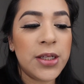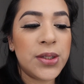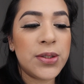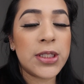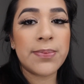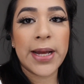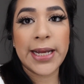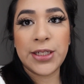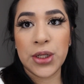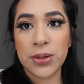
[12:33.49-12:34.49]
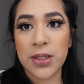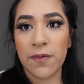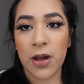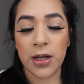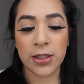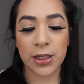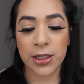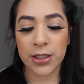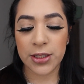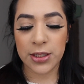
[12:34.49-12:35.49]
use my Dose of
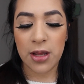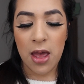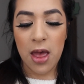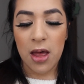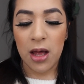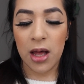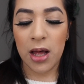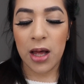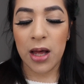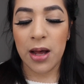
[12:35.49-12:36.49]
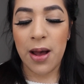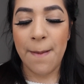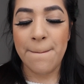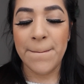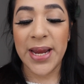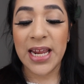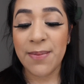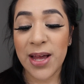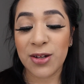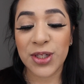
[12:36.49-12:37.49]
Colors
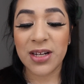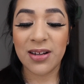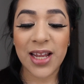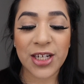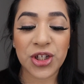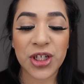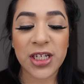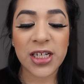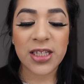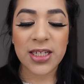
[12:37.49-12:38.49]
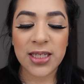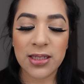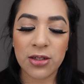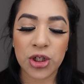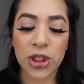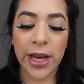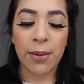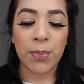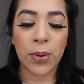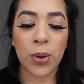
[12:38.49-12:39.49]
Minnie Mouse collection. This is in
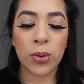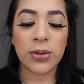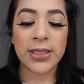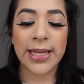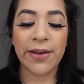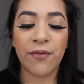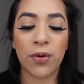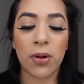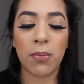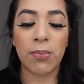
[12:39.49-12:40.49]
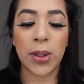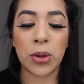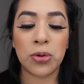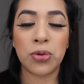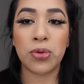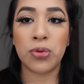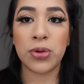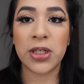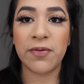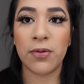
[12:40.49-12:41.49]
shade Beautiful.
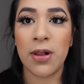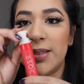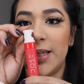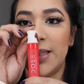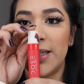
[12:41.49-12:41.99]
It's like